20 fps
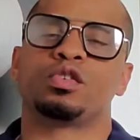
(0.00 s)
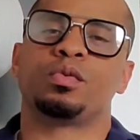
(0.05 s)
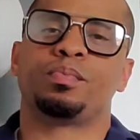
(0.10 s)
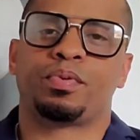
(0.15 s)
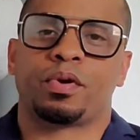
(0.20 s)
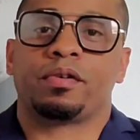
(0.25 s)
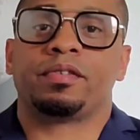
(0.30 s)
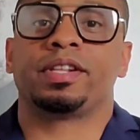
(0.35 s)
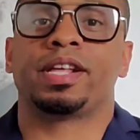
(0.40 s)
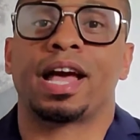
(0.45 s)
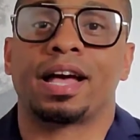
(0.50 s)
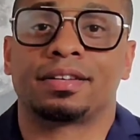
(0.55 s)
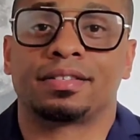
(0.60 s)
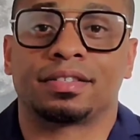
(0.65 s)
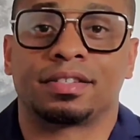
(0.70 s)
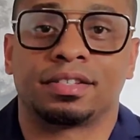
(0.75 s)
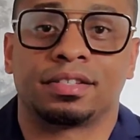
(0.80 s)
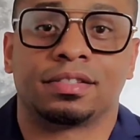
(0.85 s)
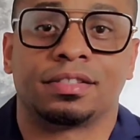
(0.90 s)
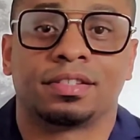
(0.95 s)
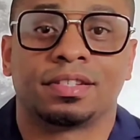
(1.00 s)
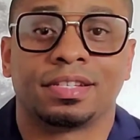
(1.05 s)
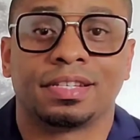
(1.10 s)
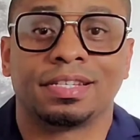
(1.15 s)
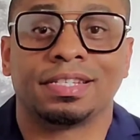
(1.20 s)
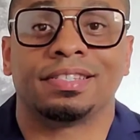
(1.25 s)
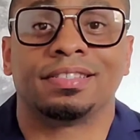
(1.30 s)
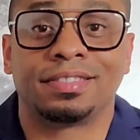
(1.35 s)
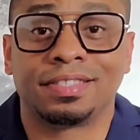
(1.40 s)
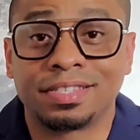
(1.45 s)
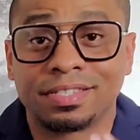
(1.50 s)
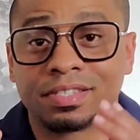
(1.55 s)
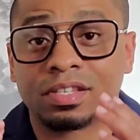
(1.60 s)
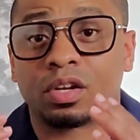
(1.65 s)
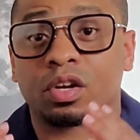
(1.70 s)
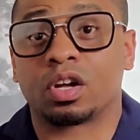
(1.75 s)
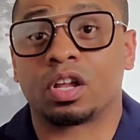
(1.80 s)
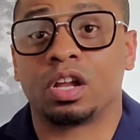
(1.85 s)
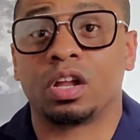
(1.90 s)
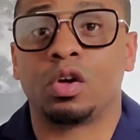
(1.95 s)
you're probably asking, is this
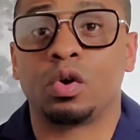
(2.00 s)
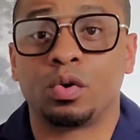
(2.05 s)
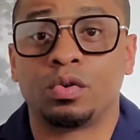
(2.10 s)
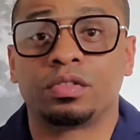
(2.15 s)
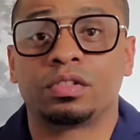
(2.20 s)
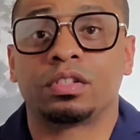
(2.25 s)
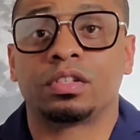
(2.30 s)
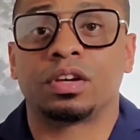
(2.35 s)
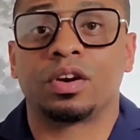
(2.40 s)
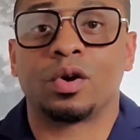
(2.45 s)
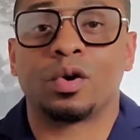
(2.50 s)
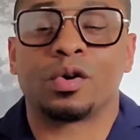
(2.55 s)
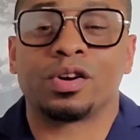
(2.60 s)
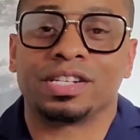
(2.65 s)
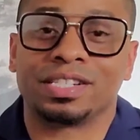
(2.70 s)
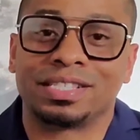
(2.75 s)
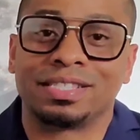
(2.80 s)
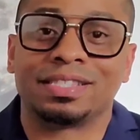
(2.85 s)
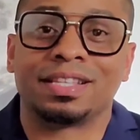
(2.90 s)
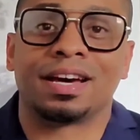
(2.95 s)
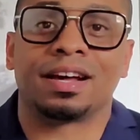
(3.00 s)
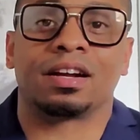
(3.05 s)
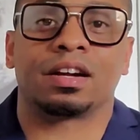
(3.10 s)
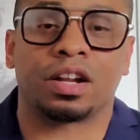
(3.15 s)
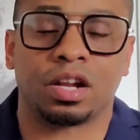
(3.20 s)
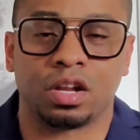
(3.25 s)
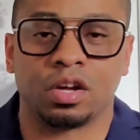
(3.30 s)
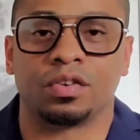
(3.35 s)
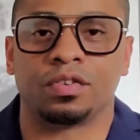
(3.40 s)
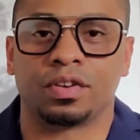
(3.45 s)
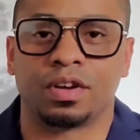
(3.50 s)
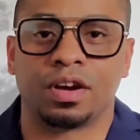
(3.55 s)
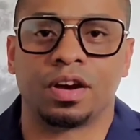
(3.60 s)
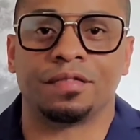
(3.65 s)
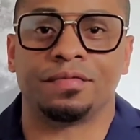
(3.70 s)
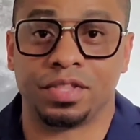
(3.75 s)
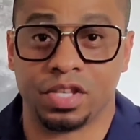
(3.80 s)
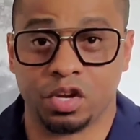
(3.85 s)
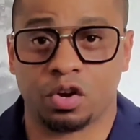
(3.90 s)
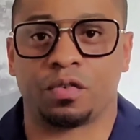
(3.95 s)
a clone or is not a clone
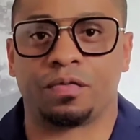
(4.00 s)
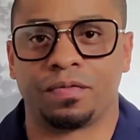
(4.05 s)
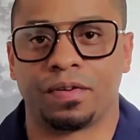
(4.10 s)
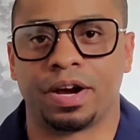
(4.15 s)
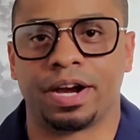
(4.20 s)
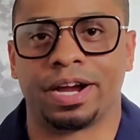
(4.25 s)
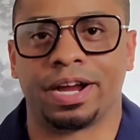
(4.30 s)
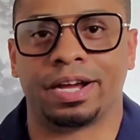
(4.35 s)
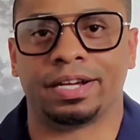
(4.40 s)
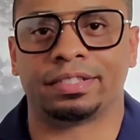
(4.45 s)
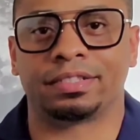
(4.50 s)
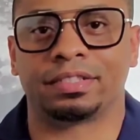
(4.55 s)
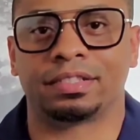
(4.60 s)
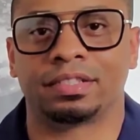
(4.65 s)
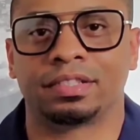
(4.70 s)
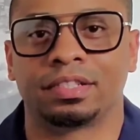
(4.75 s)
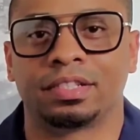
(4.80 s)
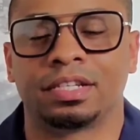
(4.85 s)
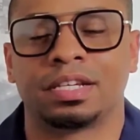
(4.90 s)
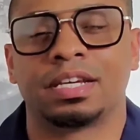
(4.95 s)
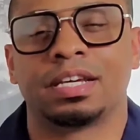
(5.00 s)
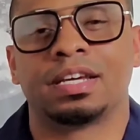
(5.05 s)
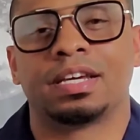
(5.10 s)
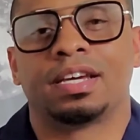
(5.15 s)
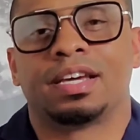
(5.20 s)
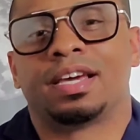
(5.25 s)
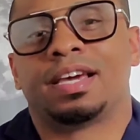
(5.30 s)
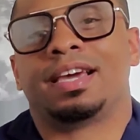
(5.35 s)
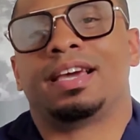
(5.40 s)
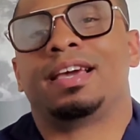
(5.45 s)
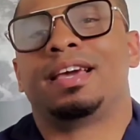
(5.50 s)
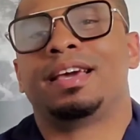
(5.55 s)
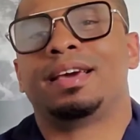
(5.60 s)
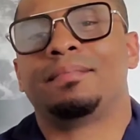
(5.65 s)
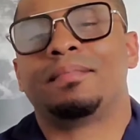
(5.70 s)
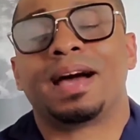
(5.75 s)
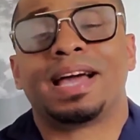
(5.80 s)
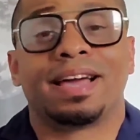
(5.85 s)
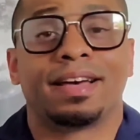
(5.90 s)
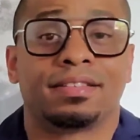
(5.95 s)
of Dior Farenheit?
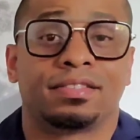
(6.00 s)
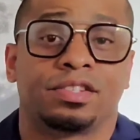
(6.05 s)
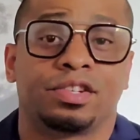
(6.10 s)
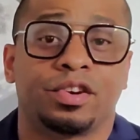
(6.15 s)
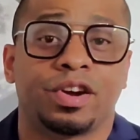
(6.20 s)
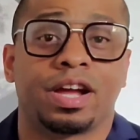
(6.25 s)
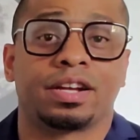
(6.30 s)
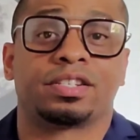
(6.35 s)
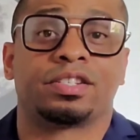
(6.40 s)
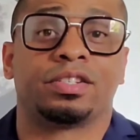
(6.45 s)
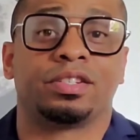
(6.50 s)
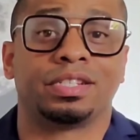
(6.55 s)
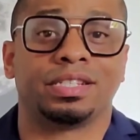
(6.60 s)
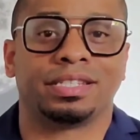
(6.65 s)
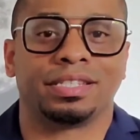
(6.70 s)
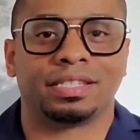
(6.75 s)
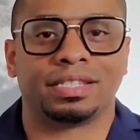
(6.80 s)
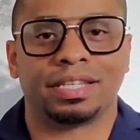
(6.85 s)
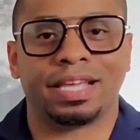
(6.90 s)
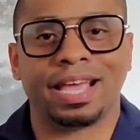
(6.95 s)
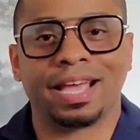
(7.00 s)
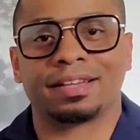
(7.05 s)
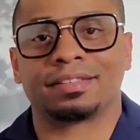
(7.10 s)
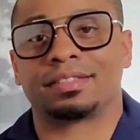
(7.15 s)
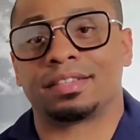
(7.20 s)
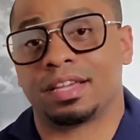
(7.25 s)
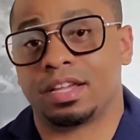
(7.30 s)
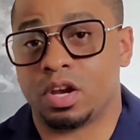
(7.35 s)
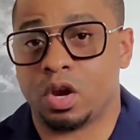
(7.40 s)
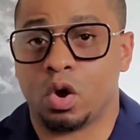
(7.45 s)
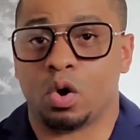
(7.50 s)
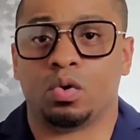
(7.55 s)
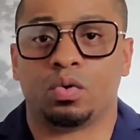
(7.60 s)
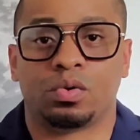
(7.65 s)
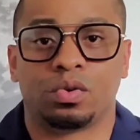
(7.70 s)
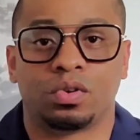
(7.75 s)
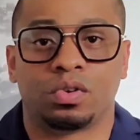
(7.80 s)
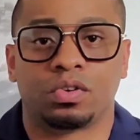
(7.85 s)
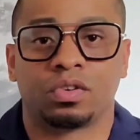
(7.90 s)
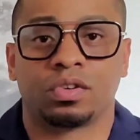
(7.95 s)
And my answer actually is yes and no.
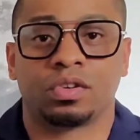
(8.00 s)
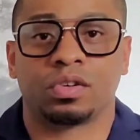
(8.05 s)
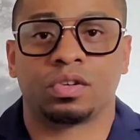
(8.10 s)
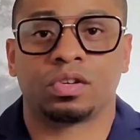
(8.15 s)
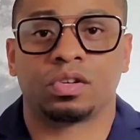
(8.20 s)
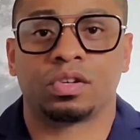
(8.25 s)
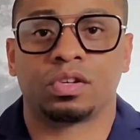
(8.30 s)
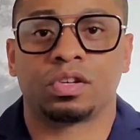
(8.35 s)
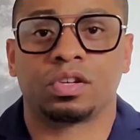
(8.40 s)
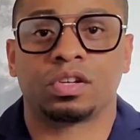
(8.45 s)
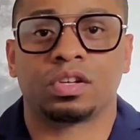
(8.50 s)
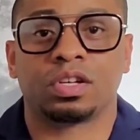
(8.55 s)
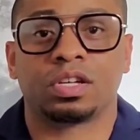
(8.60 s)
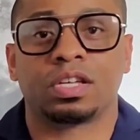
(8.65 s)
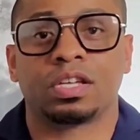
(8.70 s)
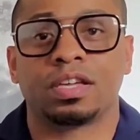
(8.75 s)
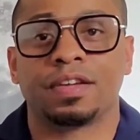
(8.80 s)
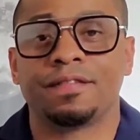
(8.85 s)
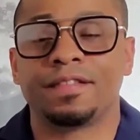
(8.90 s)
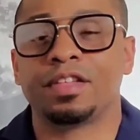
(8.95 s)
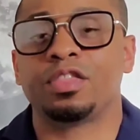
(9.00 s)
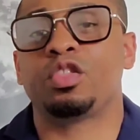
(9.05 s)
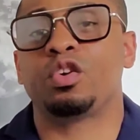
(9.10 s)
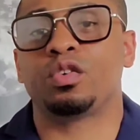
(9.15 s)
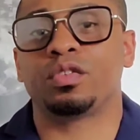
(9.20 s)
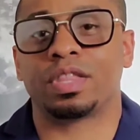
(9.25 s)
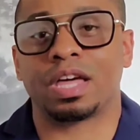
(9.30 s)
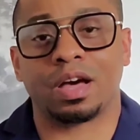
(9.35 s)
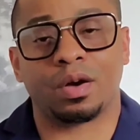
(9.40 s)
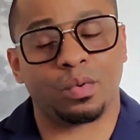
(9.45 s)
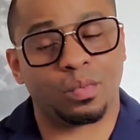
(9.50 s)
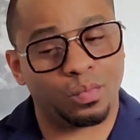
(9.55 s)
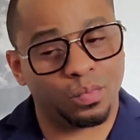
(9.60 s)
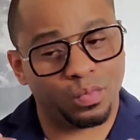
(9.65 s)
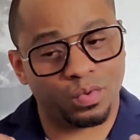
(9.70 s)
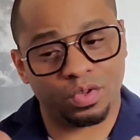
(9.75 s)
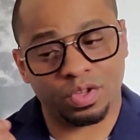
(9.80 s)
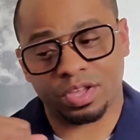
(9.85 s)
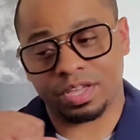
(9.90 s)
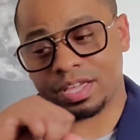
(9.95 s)
Even though that
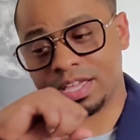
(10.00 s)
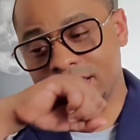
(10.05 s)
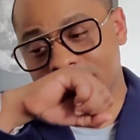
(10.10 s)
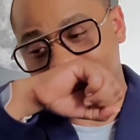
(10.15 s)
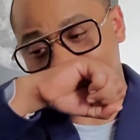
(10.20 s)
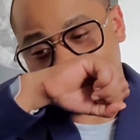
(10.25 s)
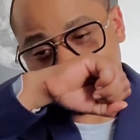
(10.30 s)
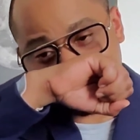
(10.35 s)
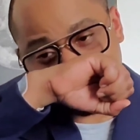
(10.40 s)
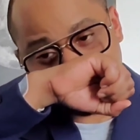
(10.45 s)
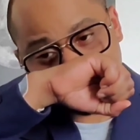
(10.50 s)
it